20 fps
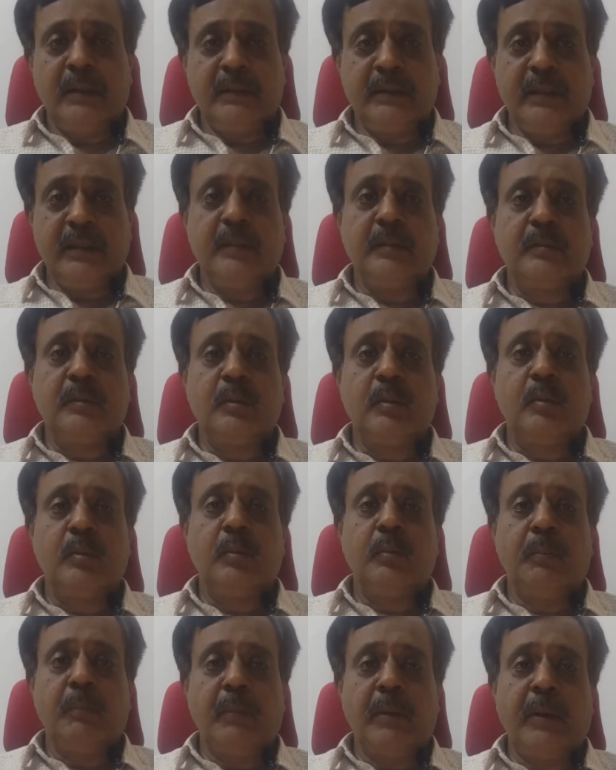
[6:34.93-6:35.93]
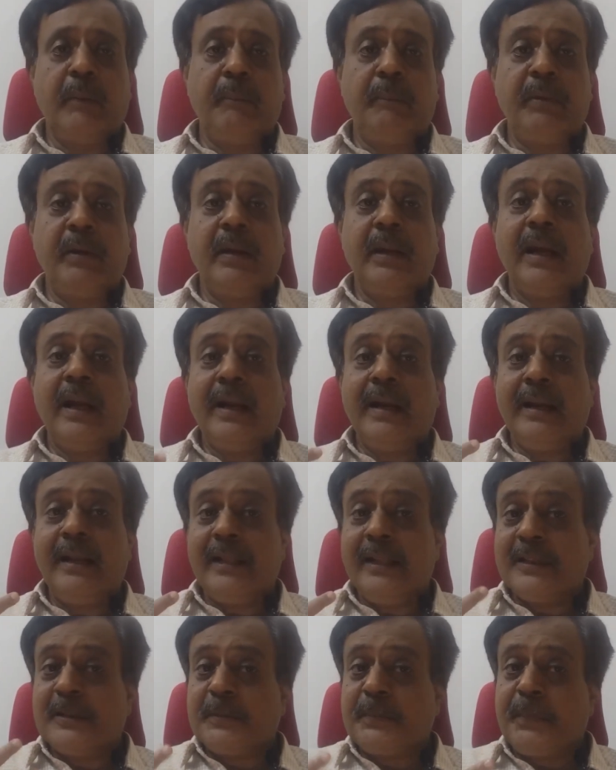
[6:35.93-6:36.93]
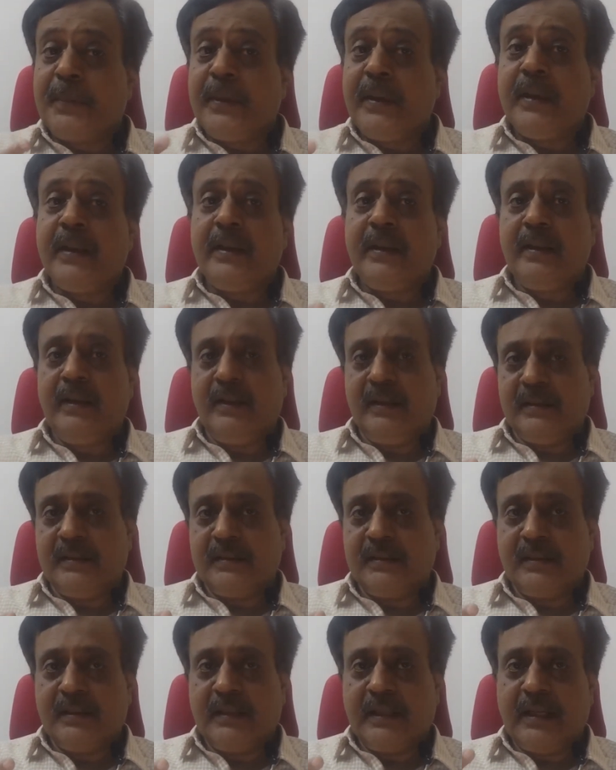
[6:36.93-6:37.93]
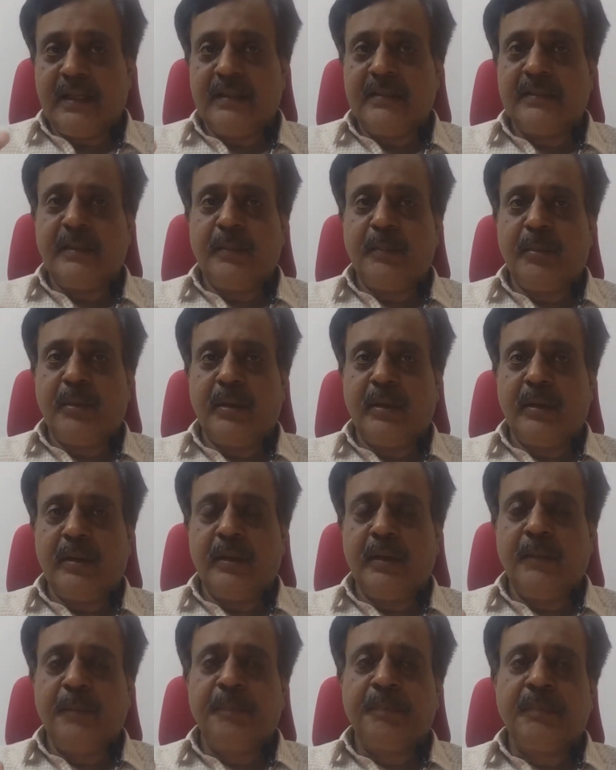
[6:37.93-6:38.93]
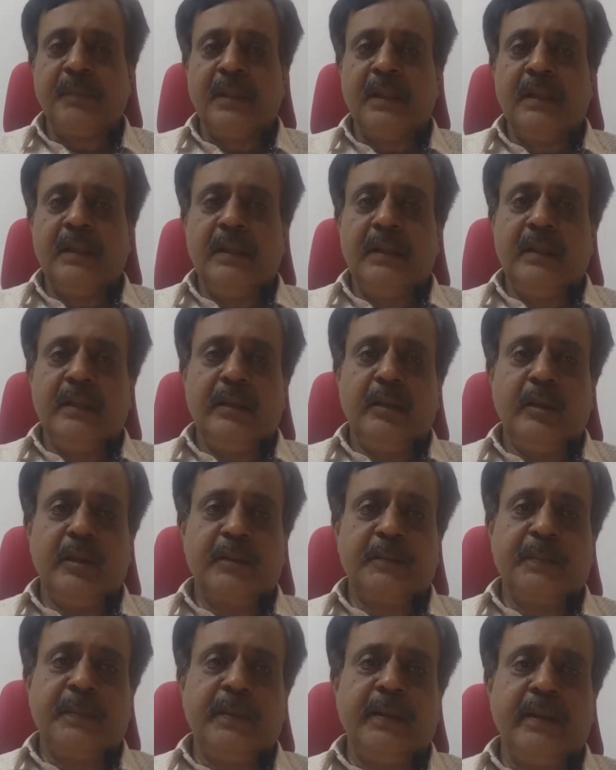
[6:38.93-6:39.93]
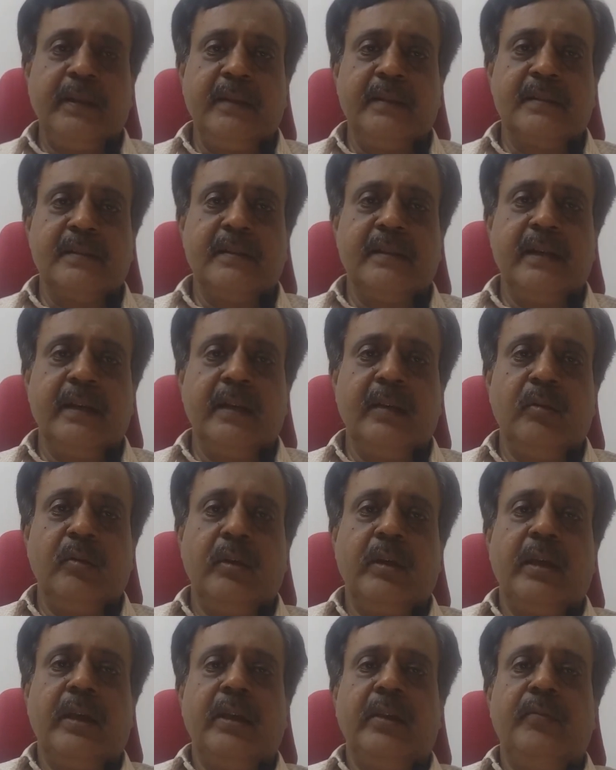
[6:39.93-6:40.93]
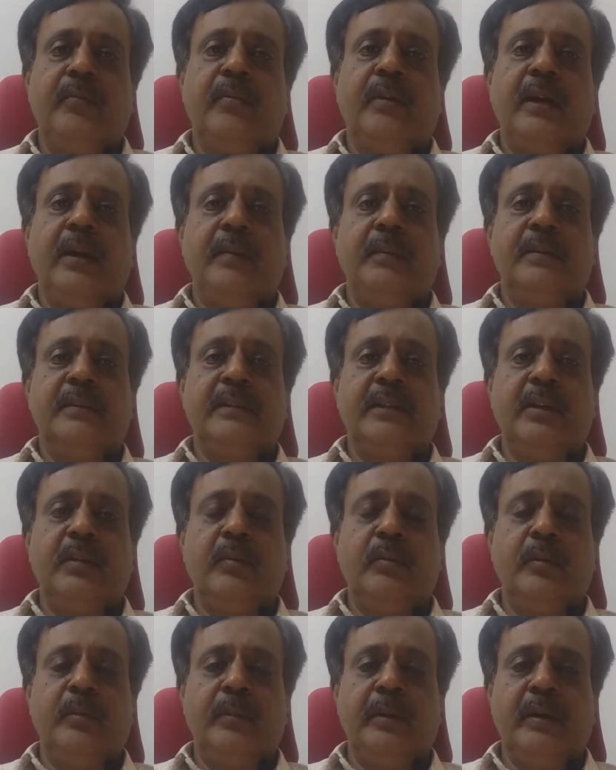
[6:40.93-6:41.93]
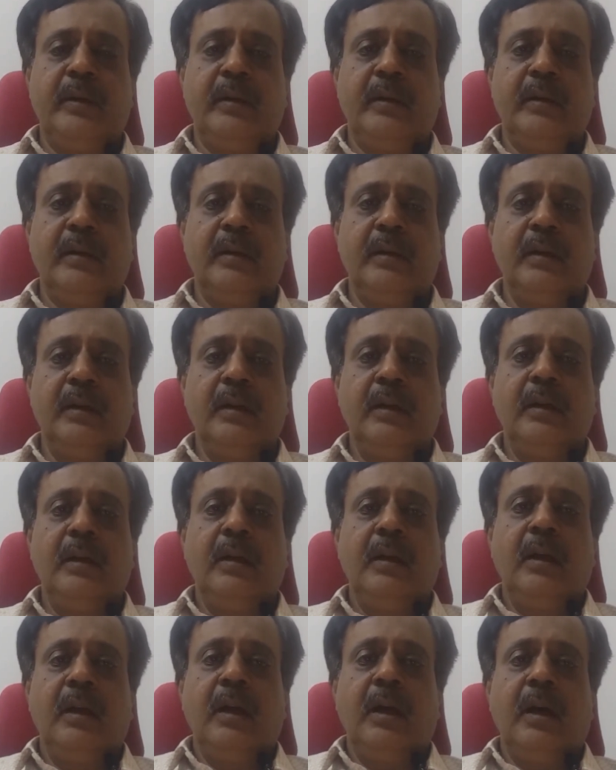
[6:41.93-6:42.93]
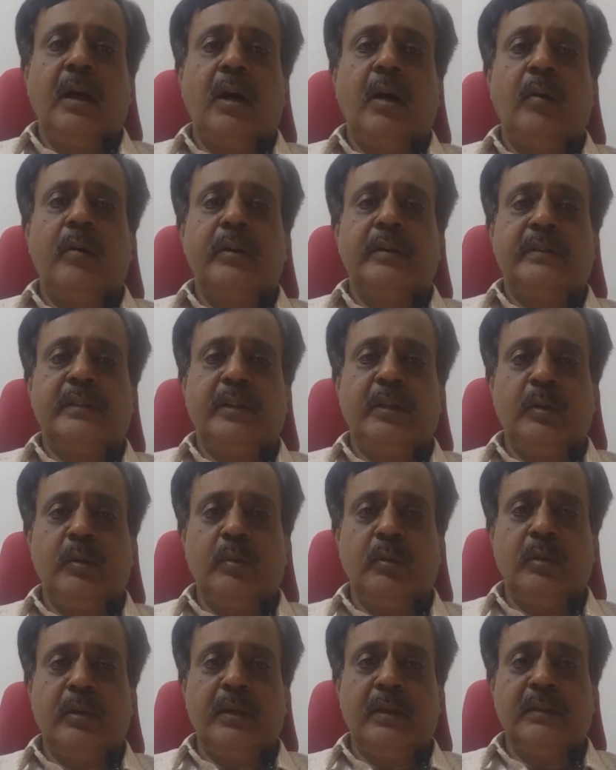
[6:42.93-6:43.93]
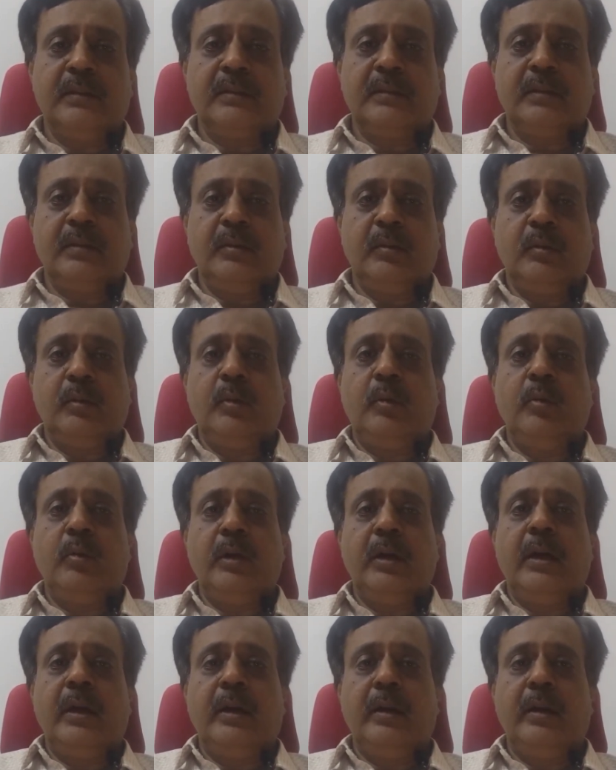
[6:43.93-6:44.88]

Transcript: think through, map it, and experience. That is important. You experience that, okay, if I am a CEO material, how a CEO does, do